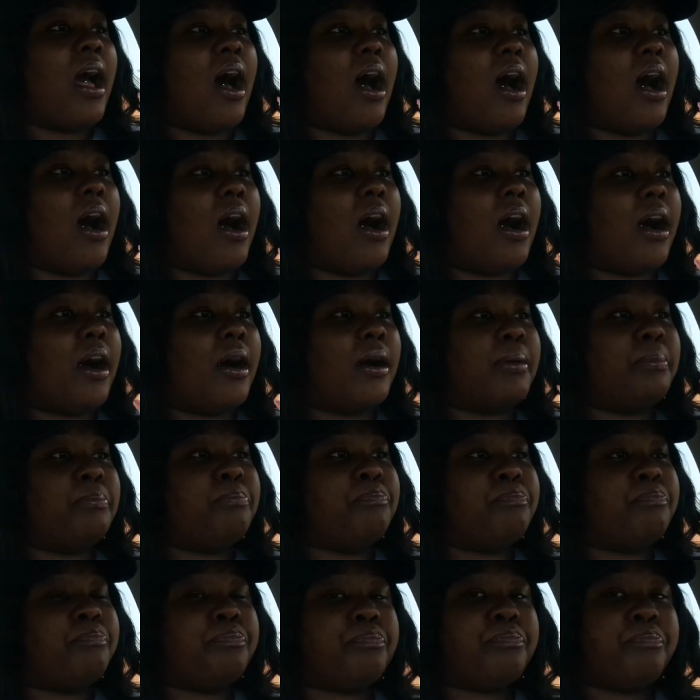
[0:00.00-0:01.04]

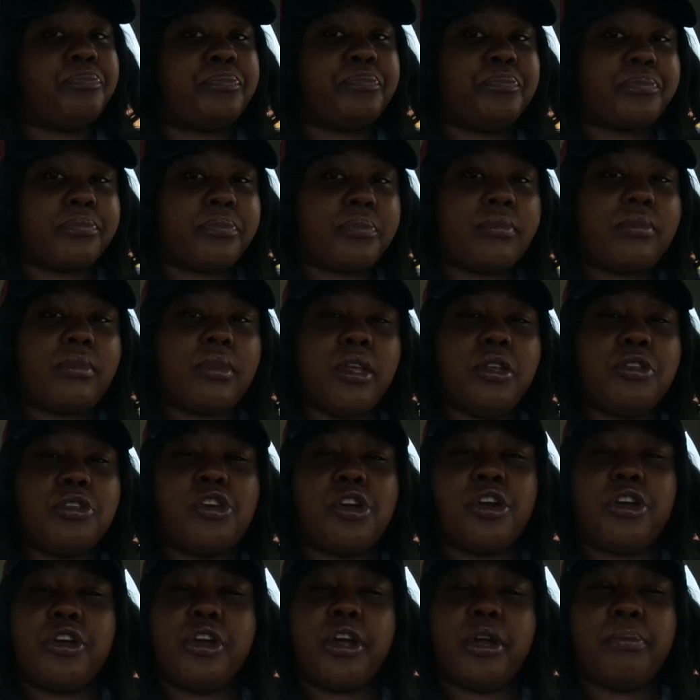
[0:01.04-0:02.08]
Turn on
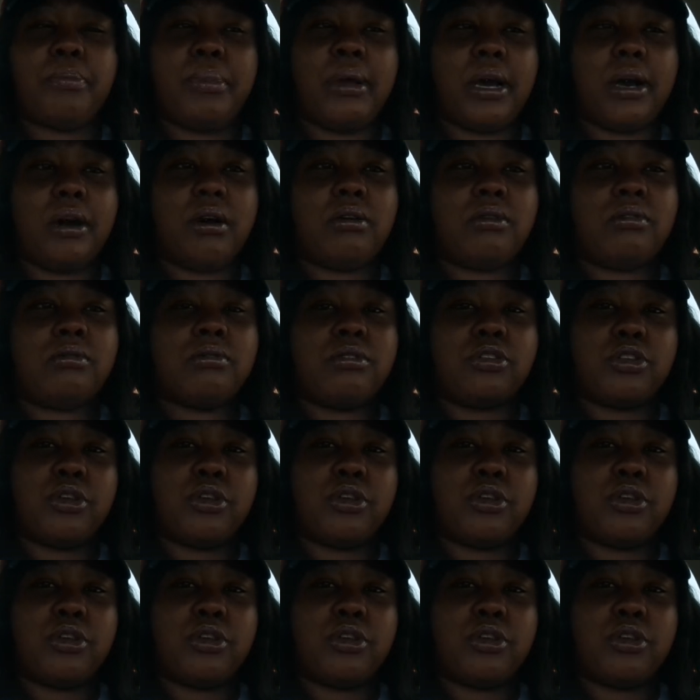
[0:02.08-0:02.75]
your bell